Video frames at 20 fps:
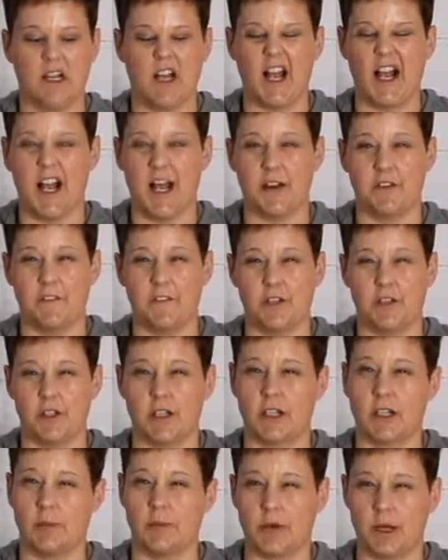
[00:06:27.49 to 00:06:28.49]
I had a
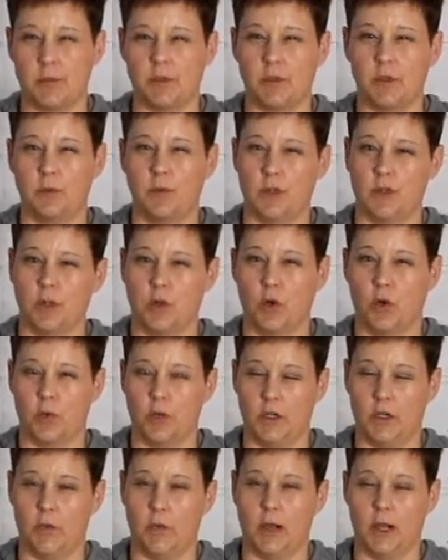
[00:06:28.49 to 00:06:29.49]
feeling it probably wouldn't go
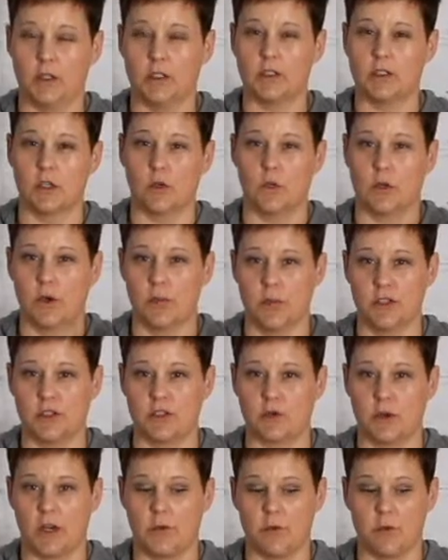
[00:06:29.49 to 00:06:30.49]
real well, so we went
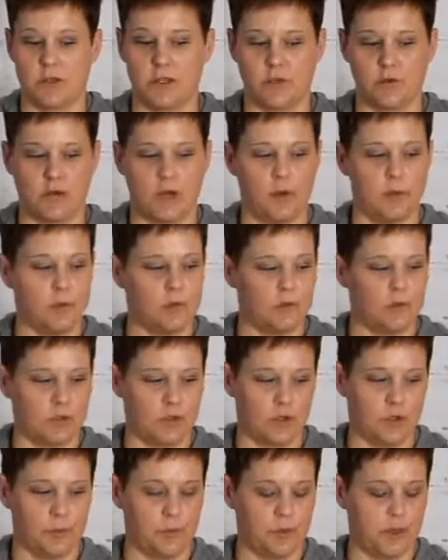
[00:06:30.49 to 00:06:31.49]
straight with the
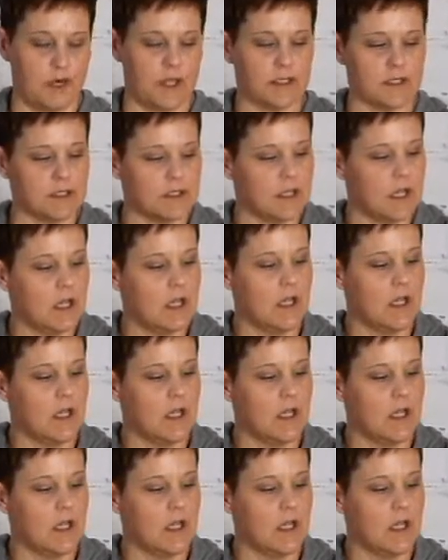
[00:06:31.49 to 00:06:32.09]
drill press.